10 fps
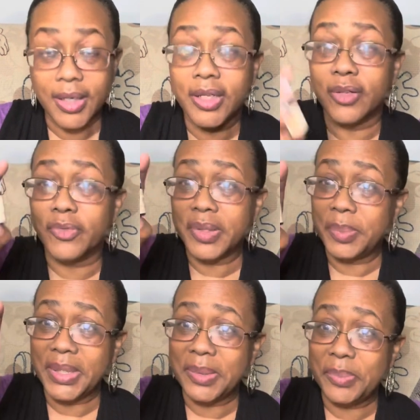
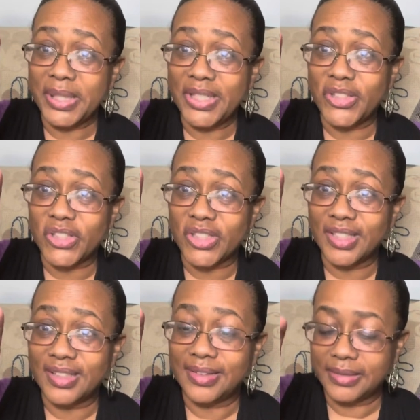Caribbean Beach.
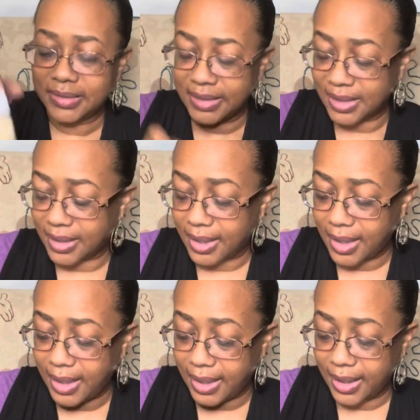
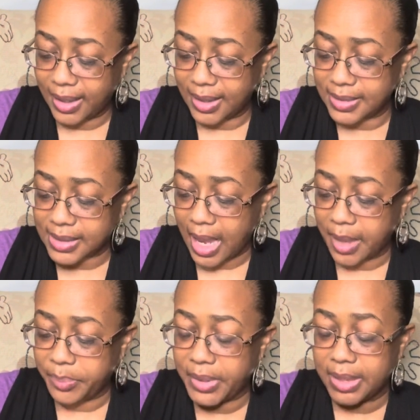And I
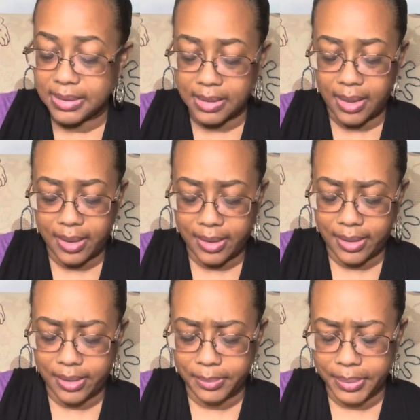picked
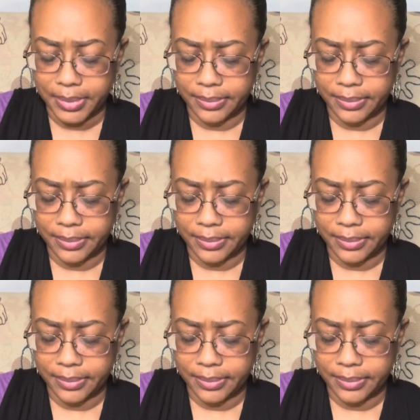up